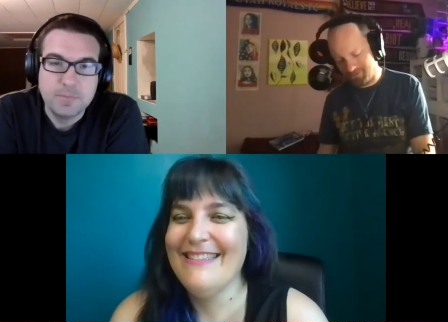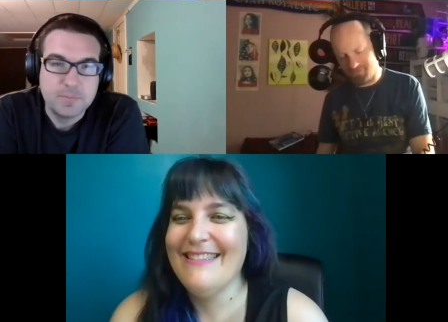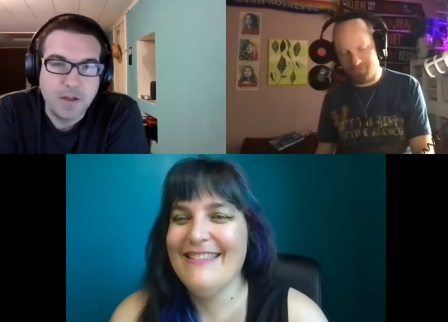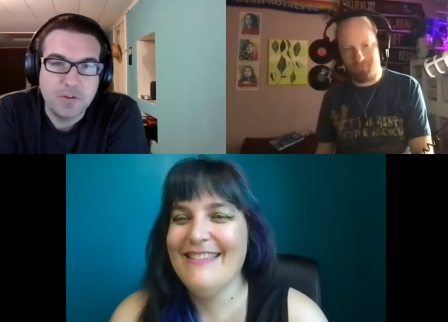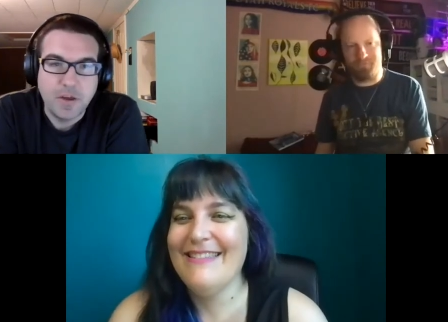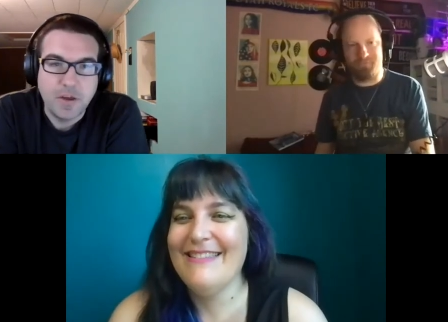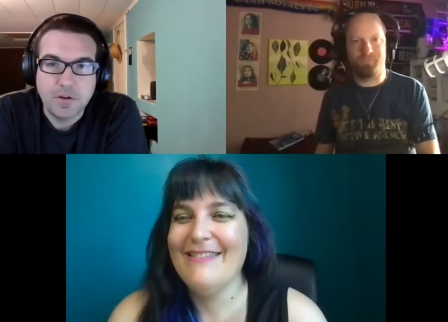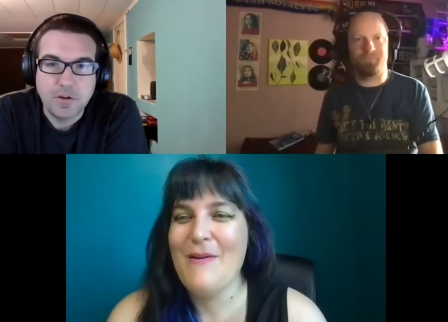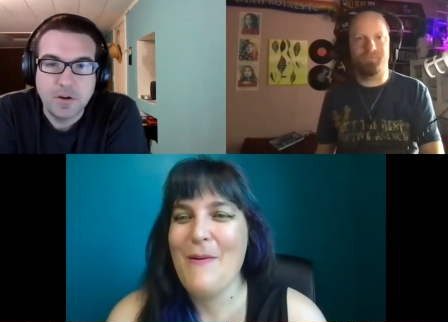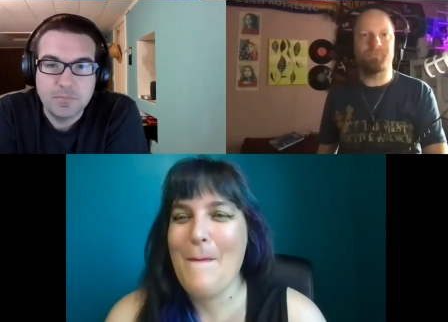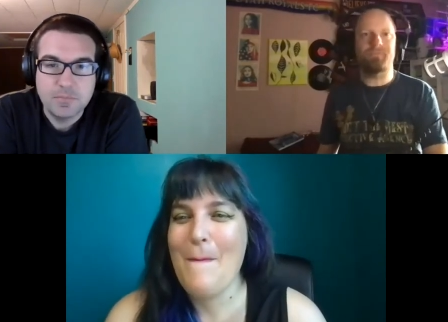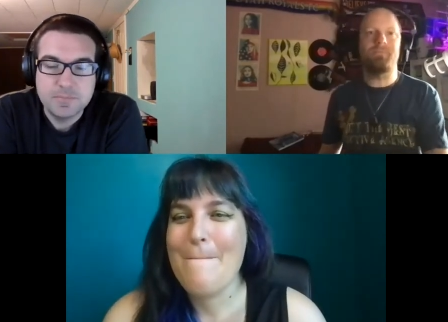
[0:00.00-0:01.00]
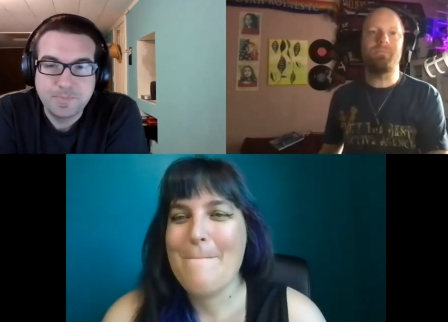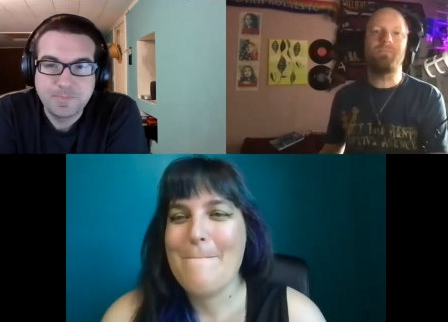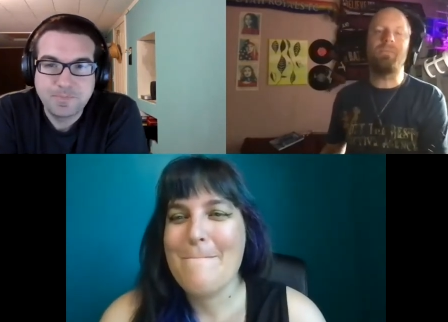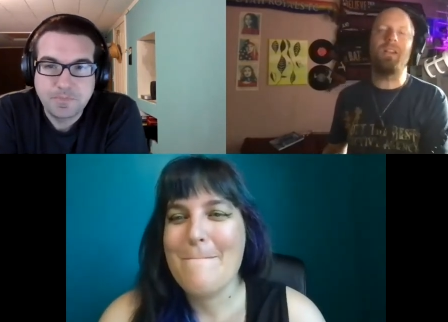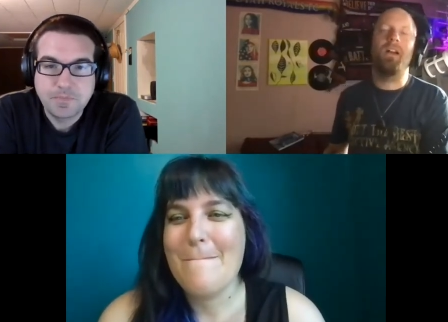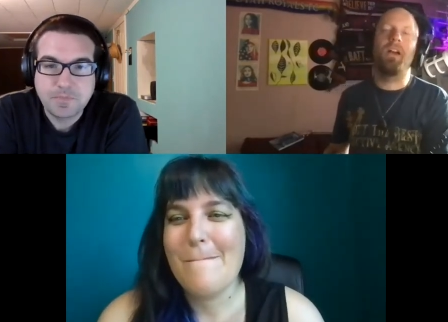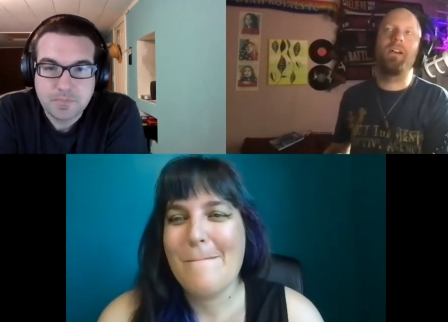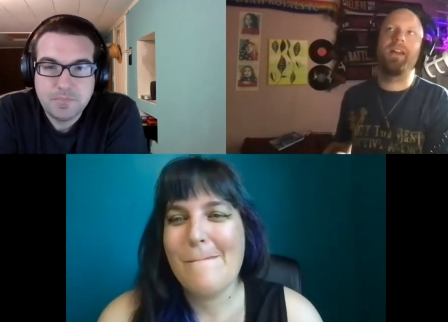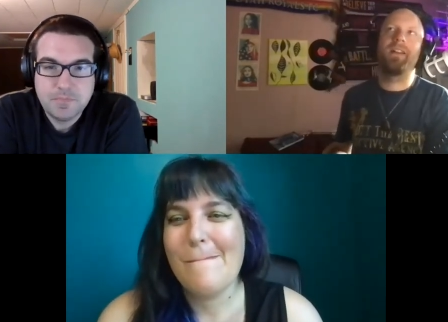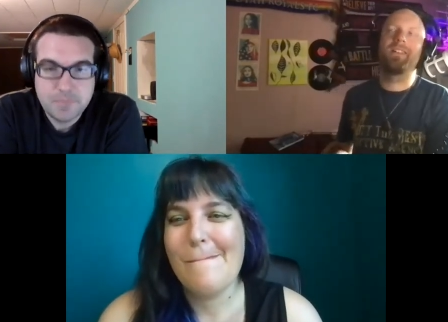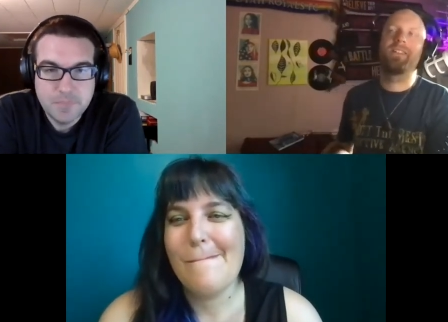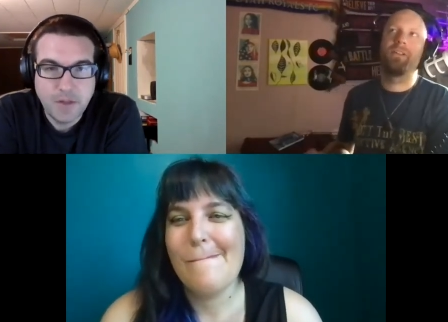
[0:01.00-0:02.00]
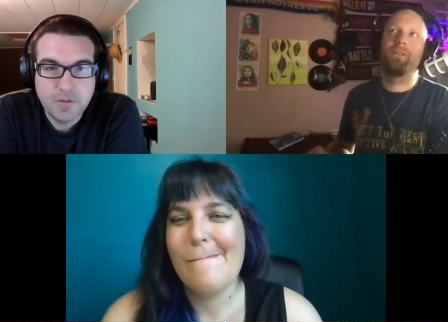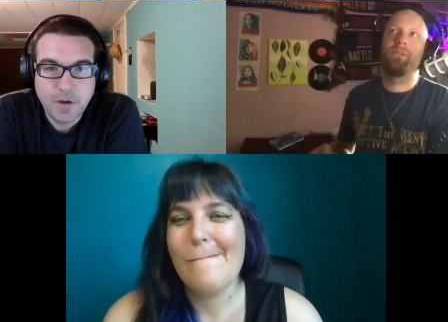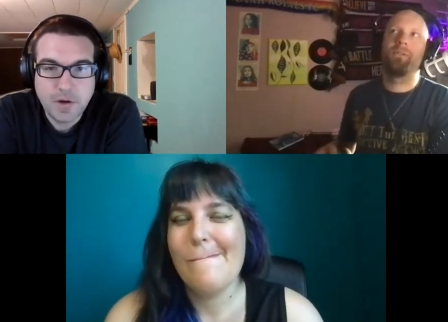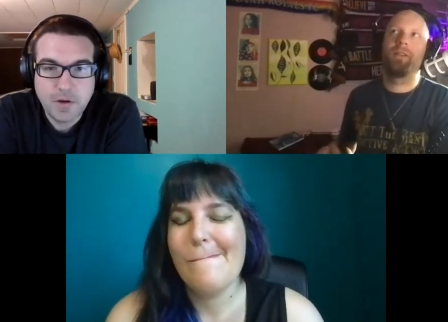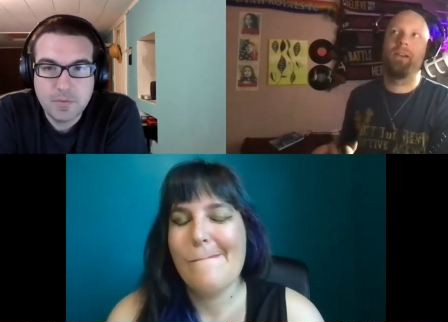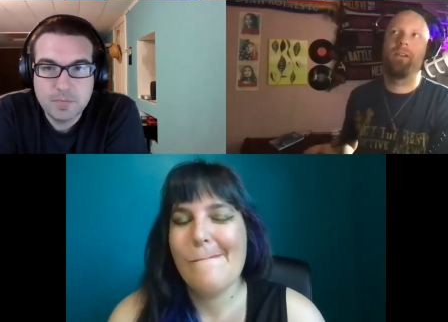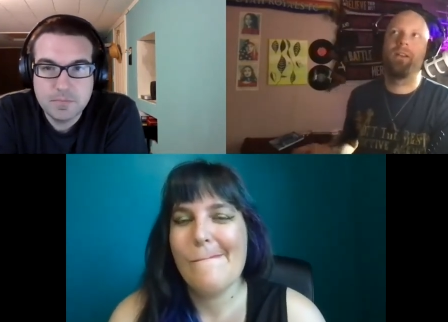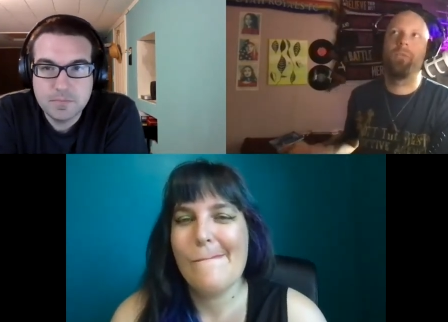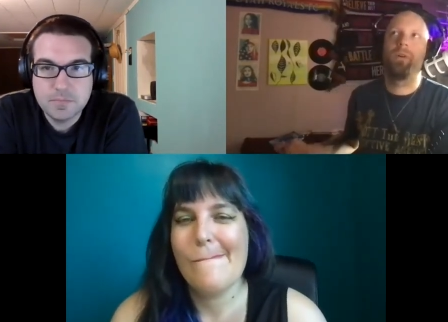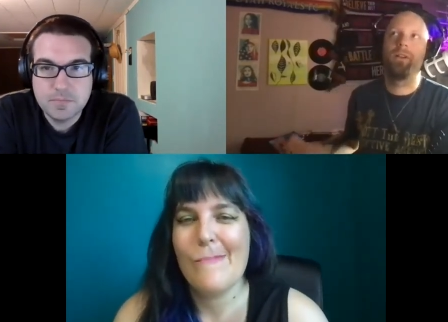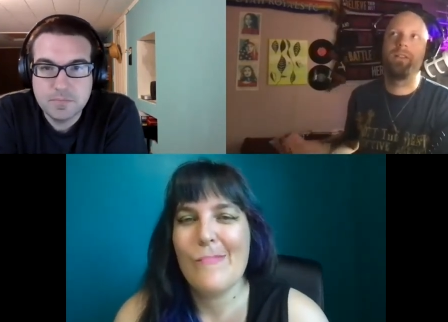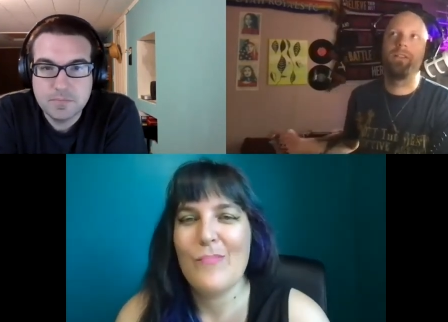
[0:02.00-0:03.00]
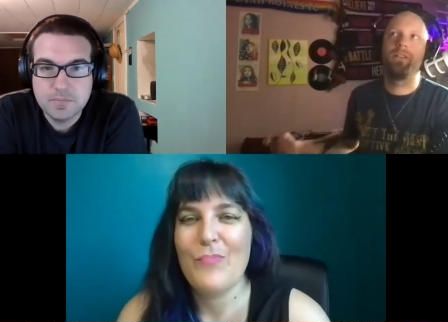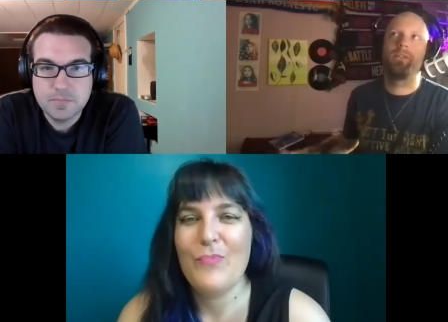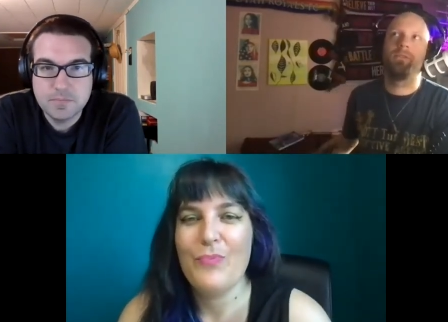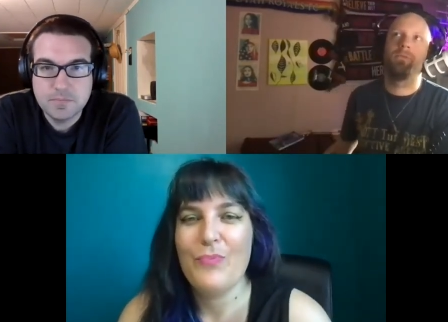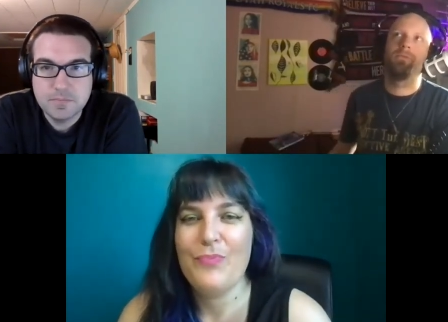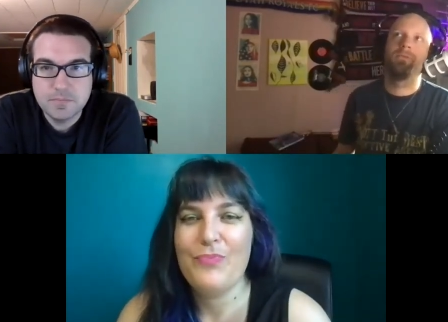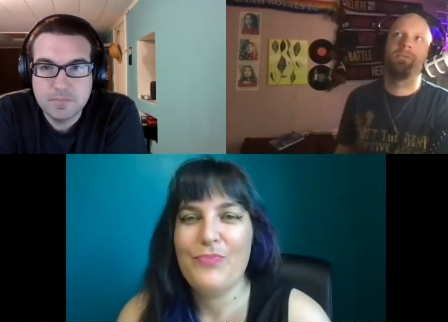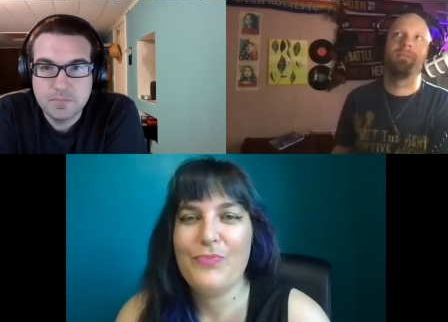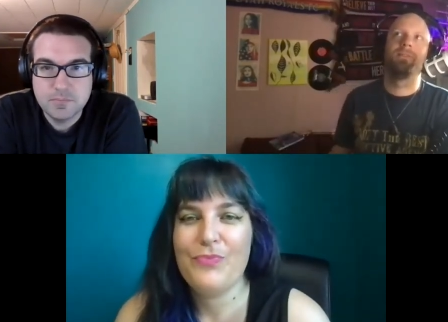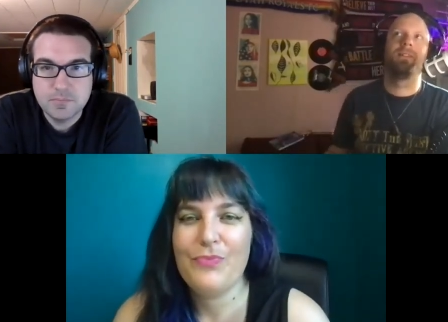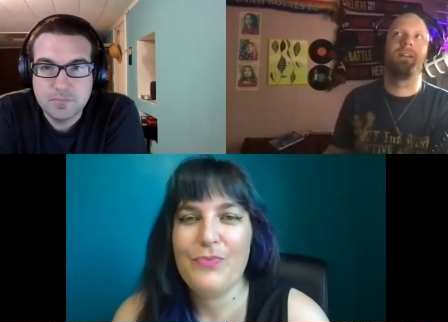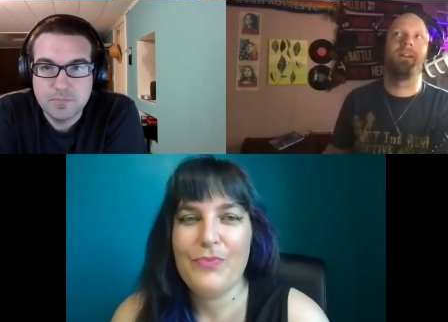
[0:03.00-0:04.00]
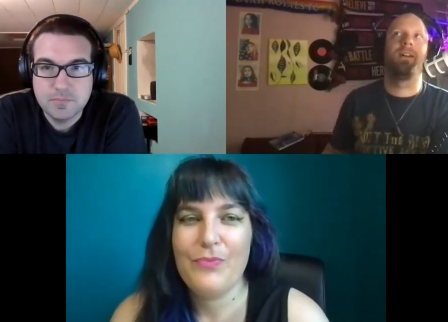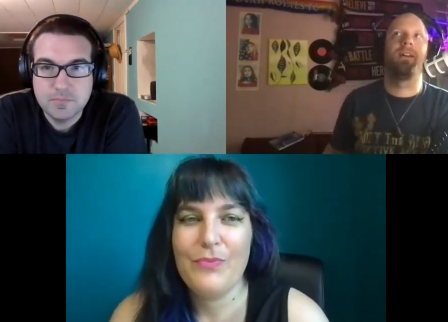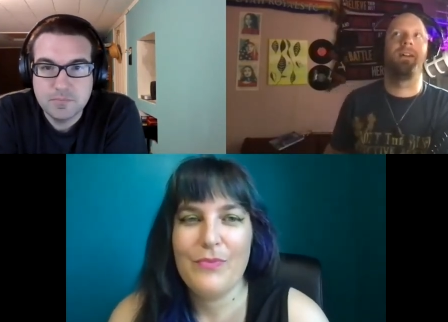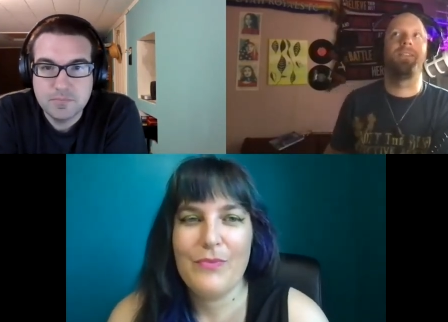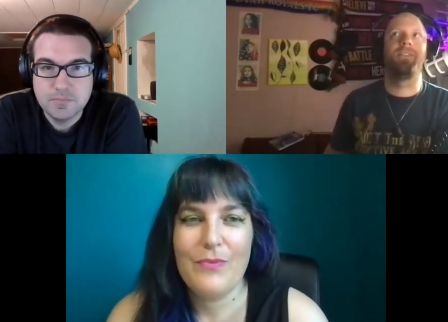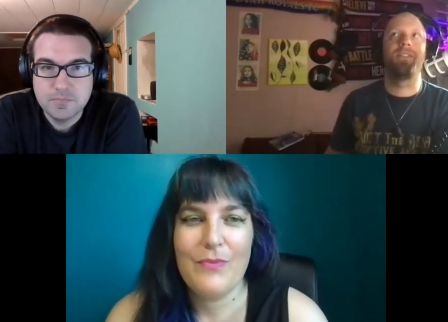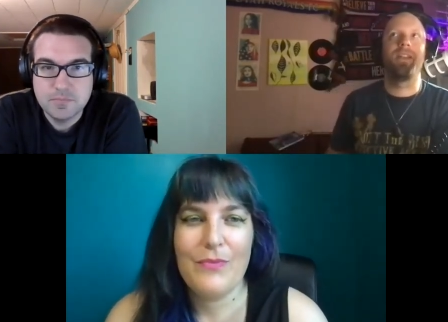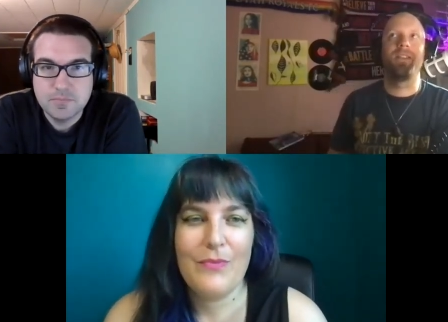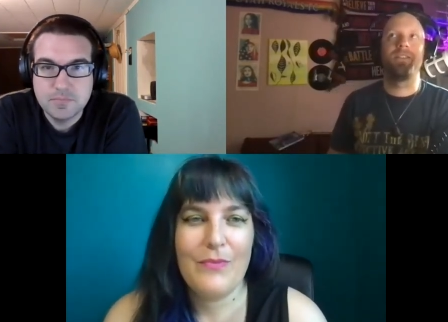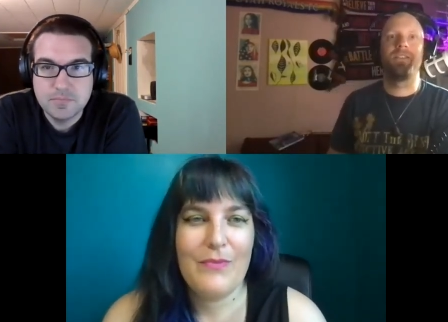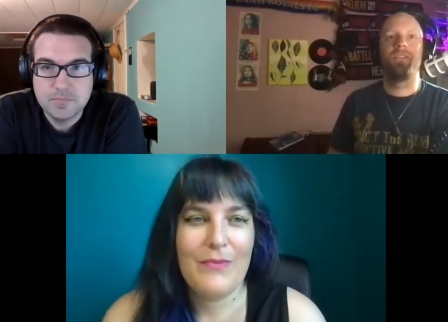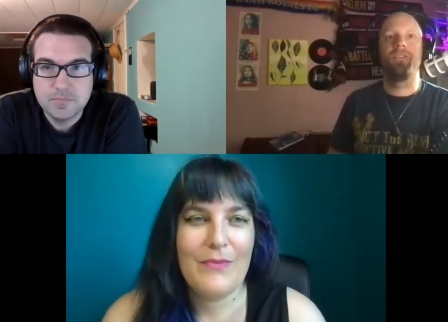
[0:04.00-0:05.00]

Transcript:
Speaker 1: that's accurate
Speaker 2: all right. So, Gary, what you do uh, is you get two